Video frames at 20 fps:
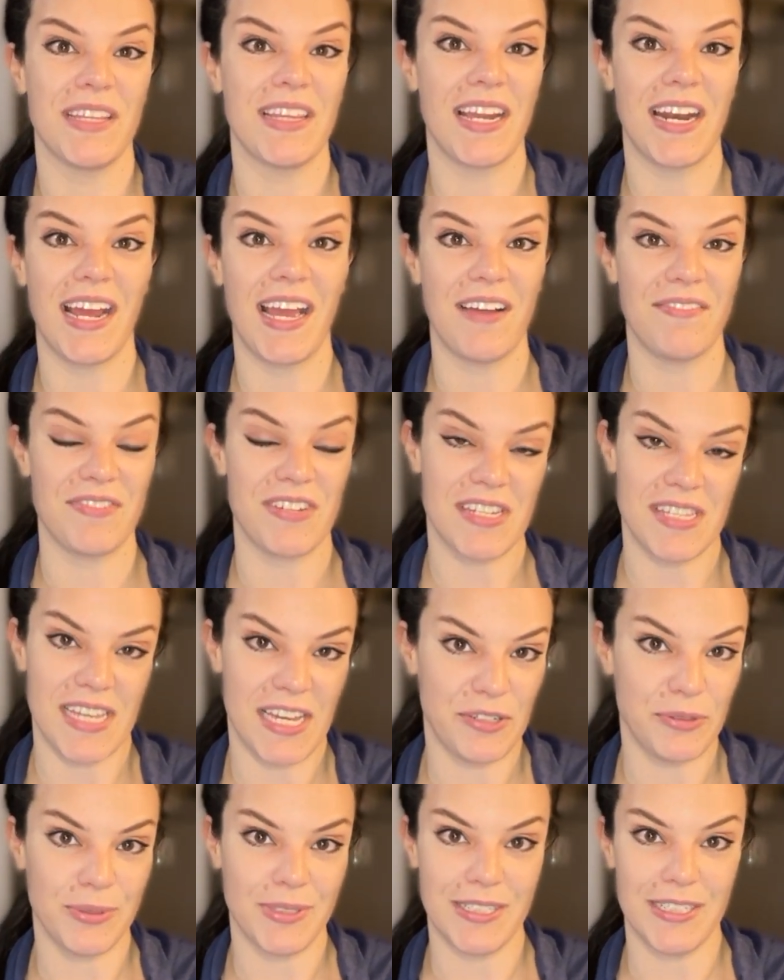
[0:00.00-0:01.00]
that I have to
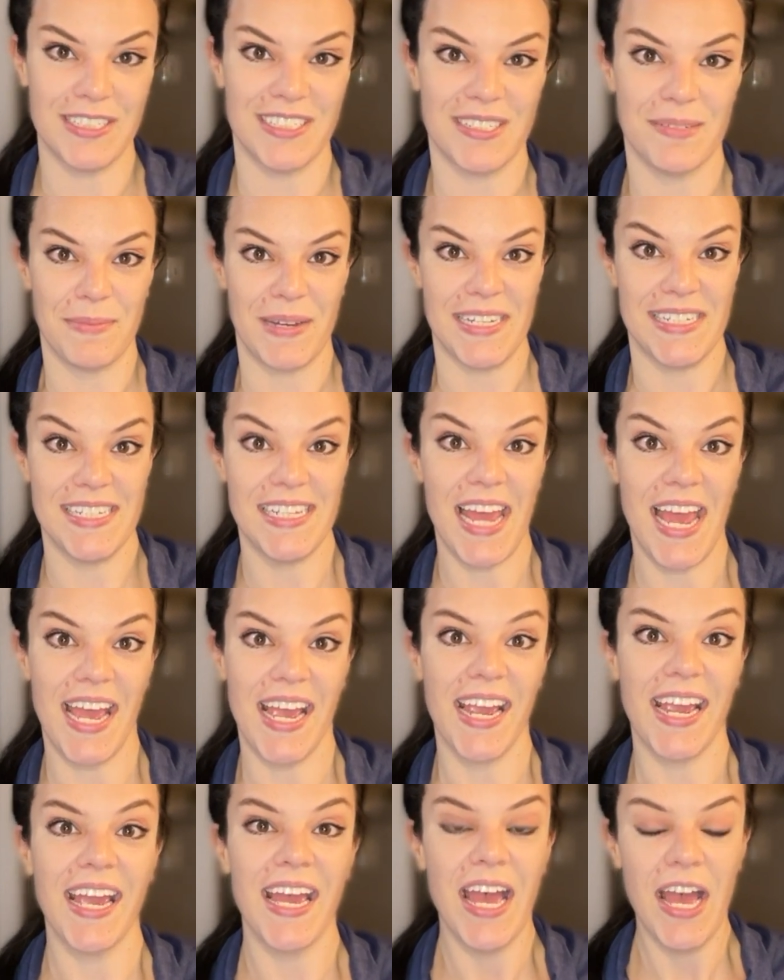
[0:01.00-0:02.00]
schedule into
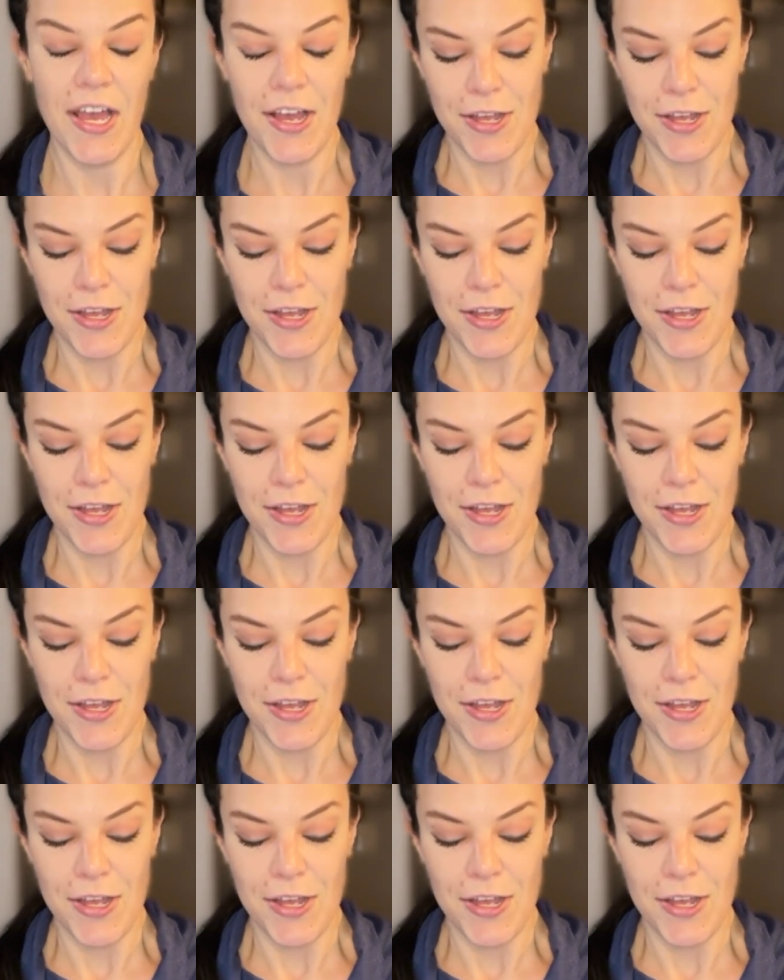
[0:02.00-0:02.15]
day.